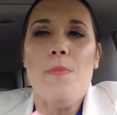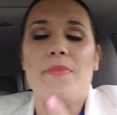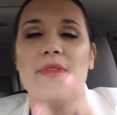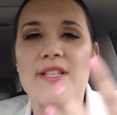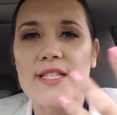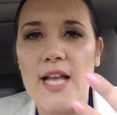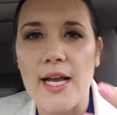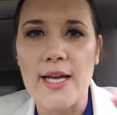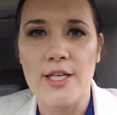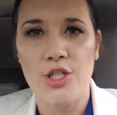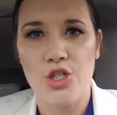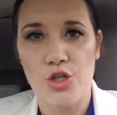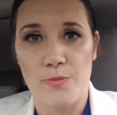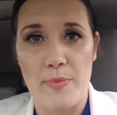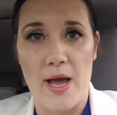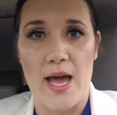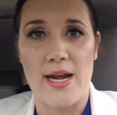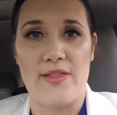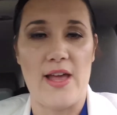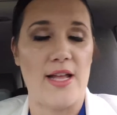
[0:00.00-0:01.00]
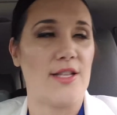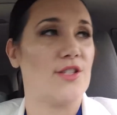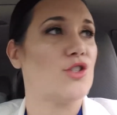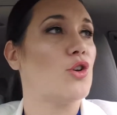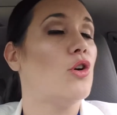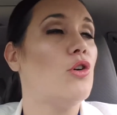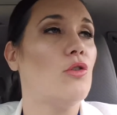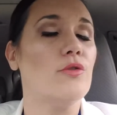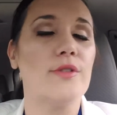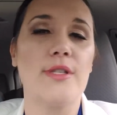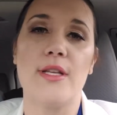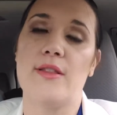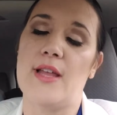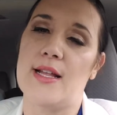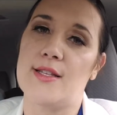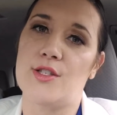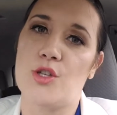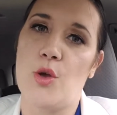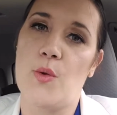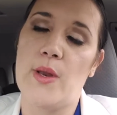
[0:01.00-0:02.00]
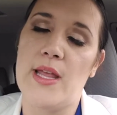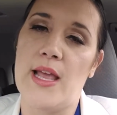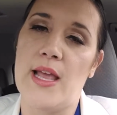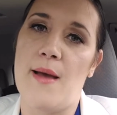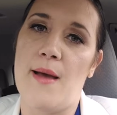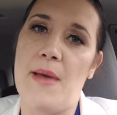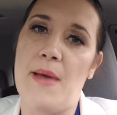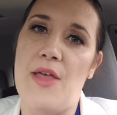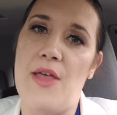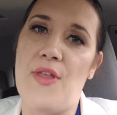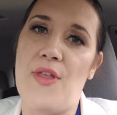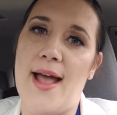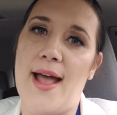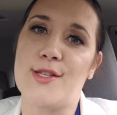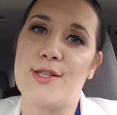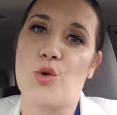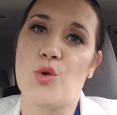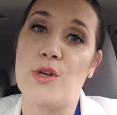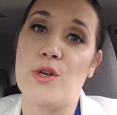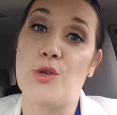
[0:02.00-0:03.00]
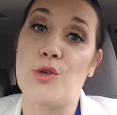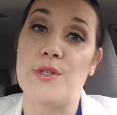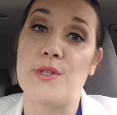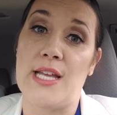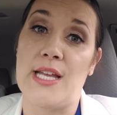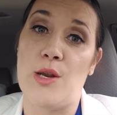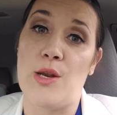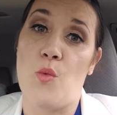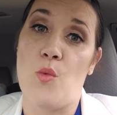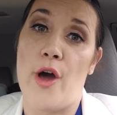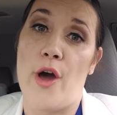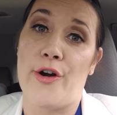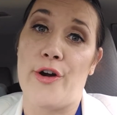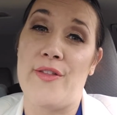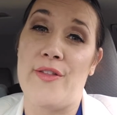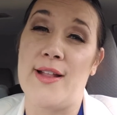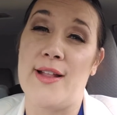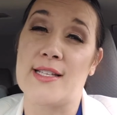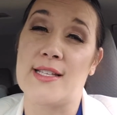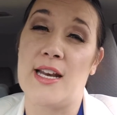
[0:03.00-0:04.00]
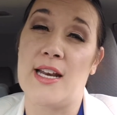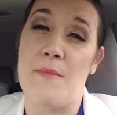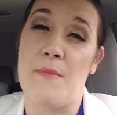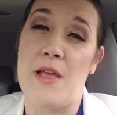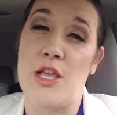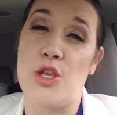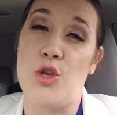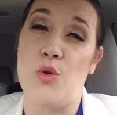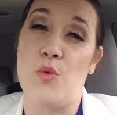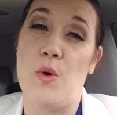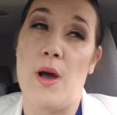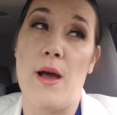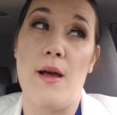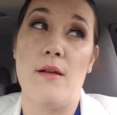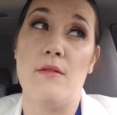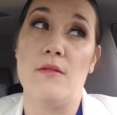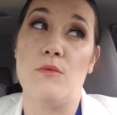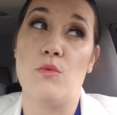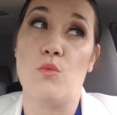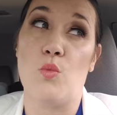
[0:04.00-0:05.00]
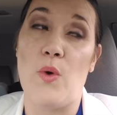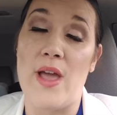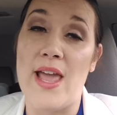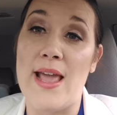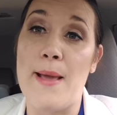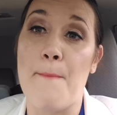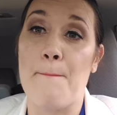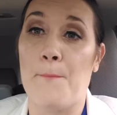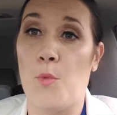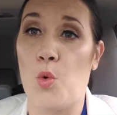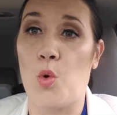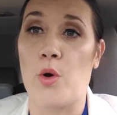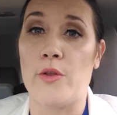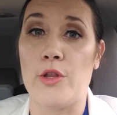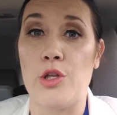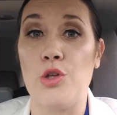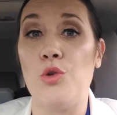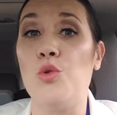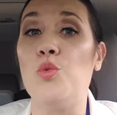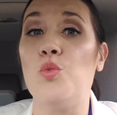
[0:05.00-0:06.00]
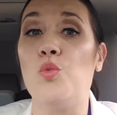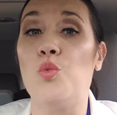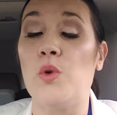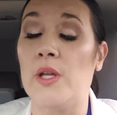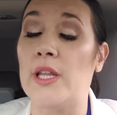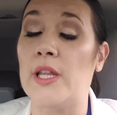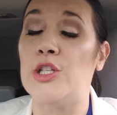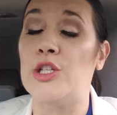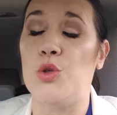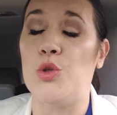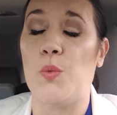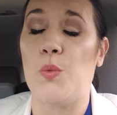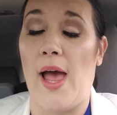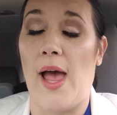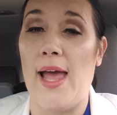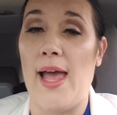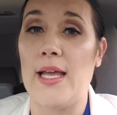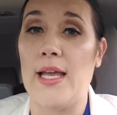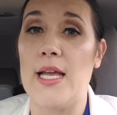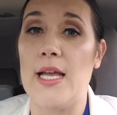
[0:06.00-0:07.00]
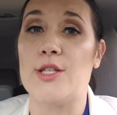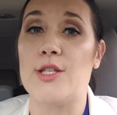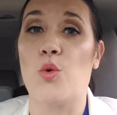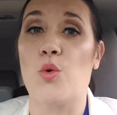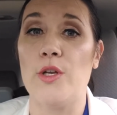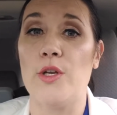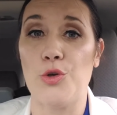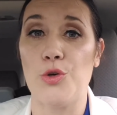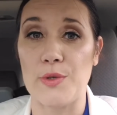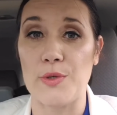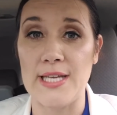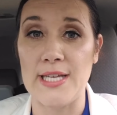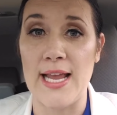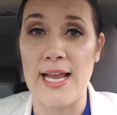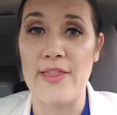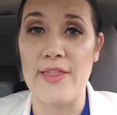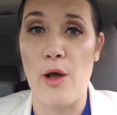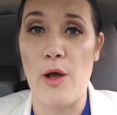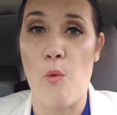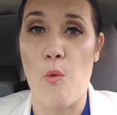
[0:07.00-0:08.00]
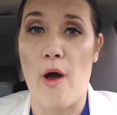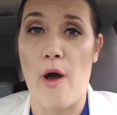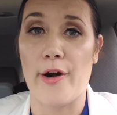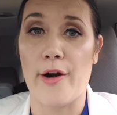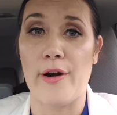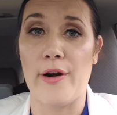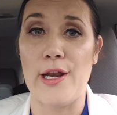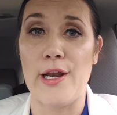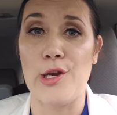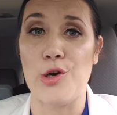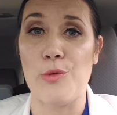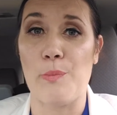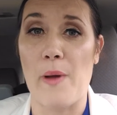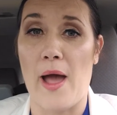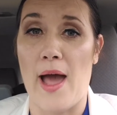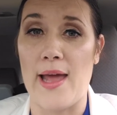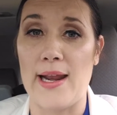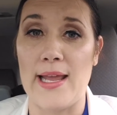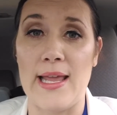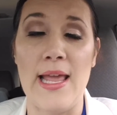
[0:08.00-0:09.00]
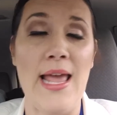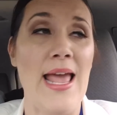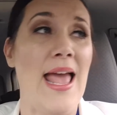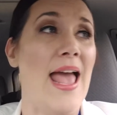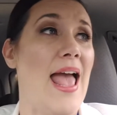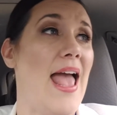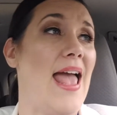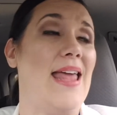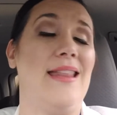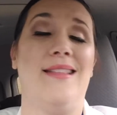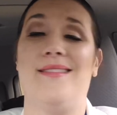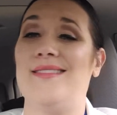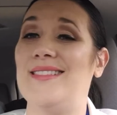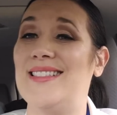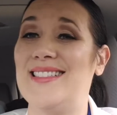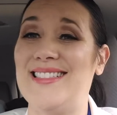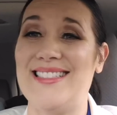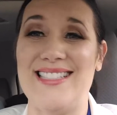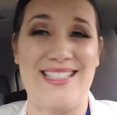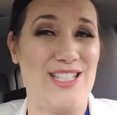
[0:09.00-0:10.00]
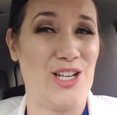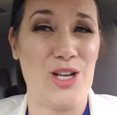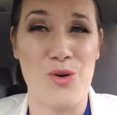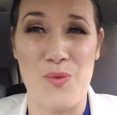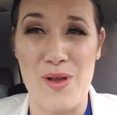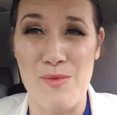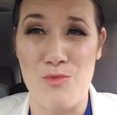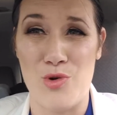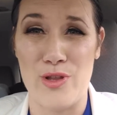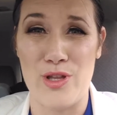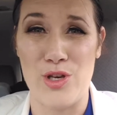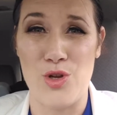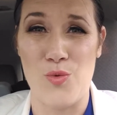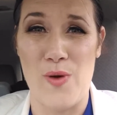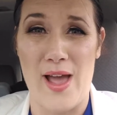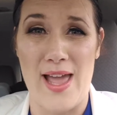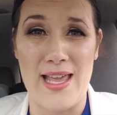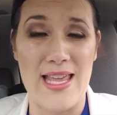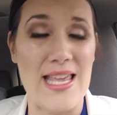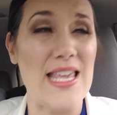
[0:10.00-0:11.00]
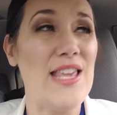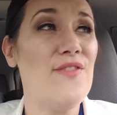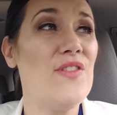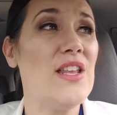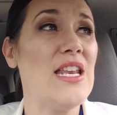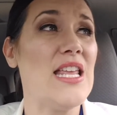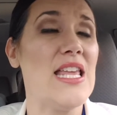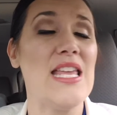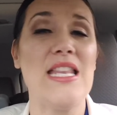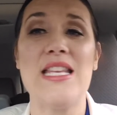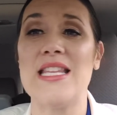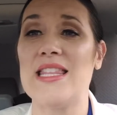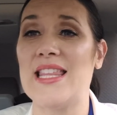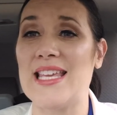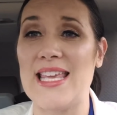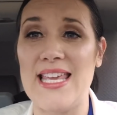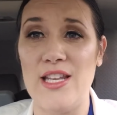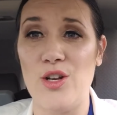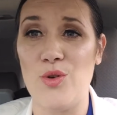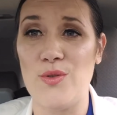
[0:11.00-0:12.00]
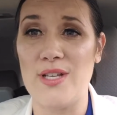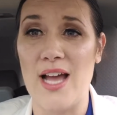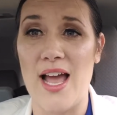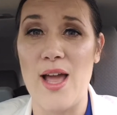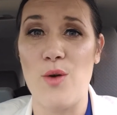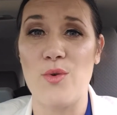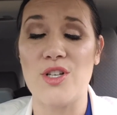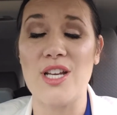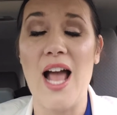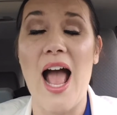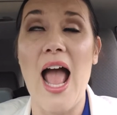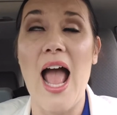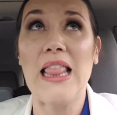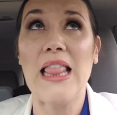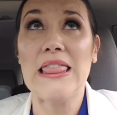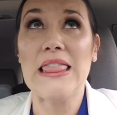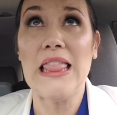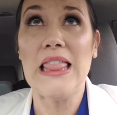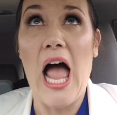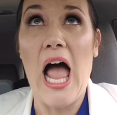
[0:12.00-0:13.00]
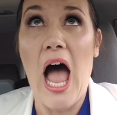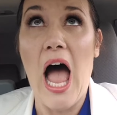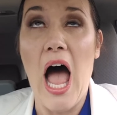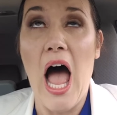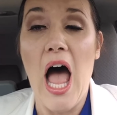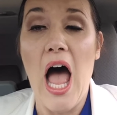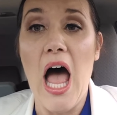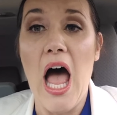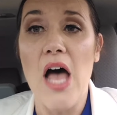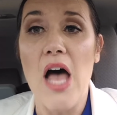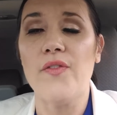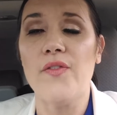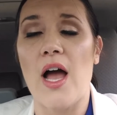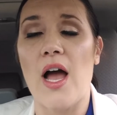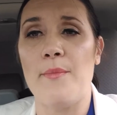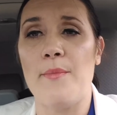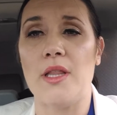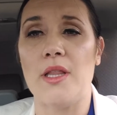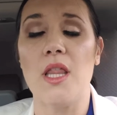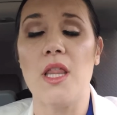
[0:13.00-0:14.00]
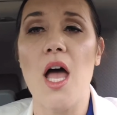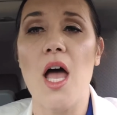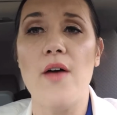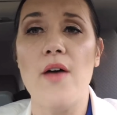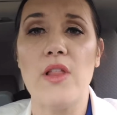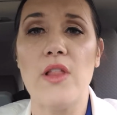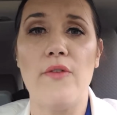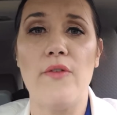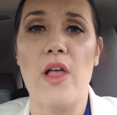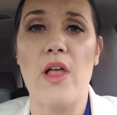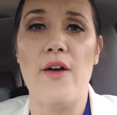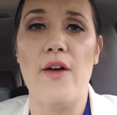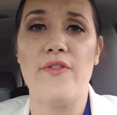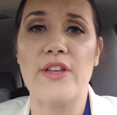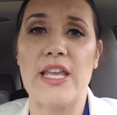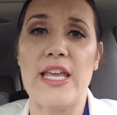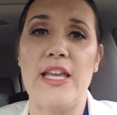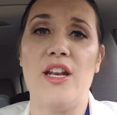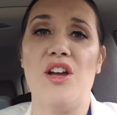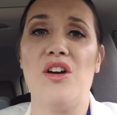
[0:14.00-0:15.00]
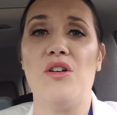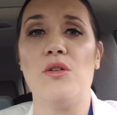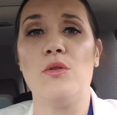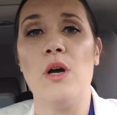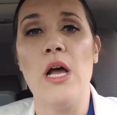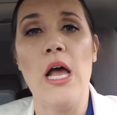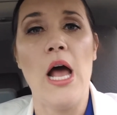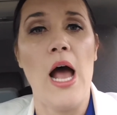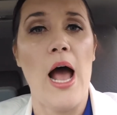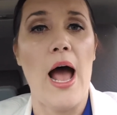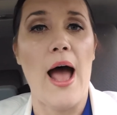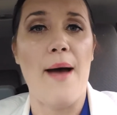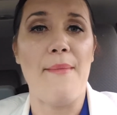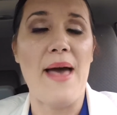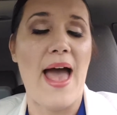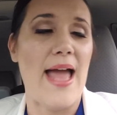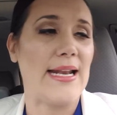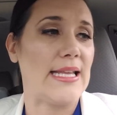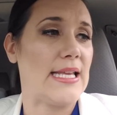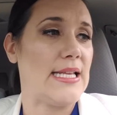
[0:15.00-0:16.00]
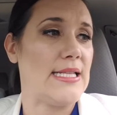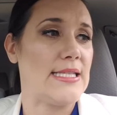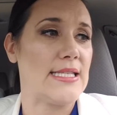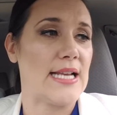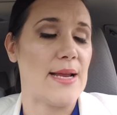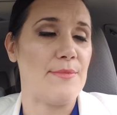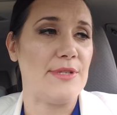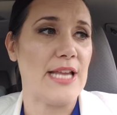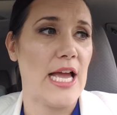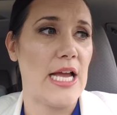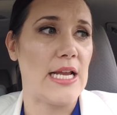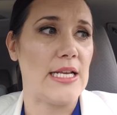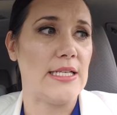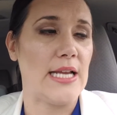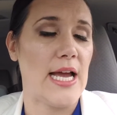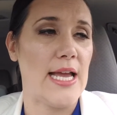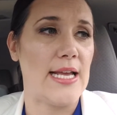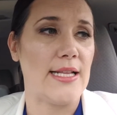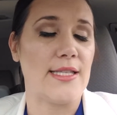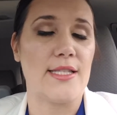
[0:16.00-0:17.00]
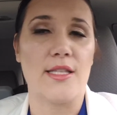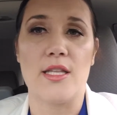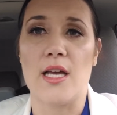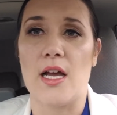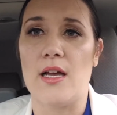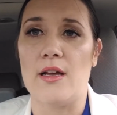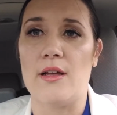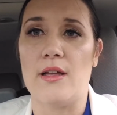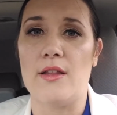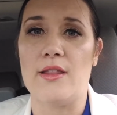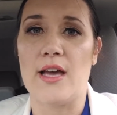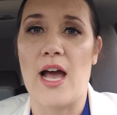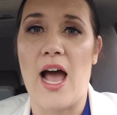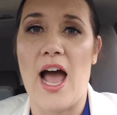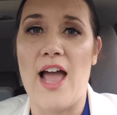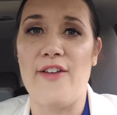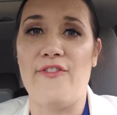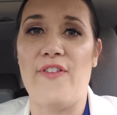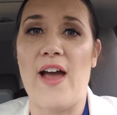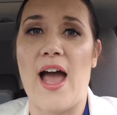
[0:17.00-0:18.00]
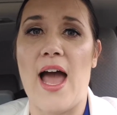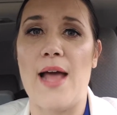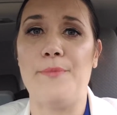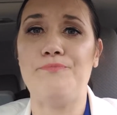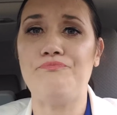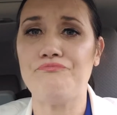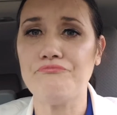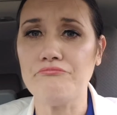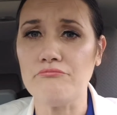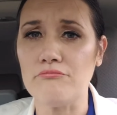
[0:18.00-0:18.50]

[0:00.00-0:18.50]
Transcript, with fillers: suck into your body, that salt, that sodium, and that's going to retain water, and that's going to make you weigh more than you really do weigh. It's going to retain that water in your body, and you're gonna weigh more than you weigh. Even in the keto diet, which I love, I'm a love, love, love keto, um, Atkins type di diets, the, the high fat,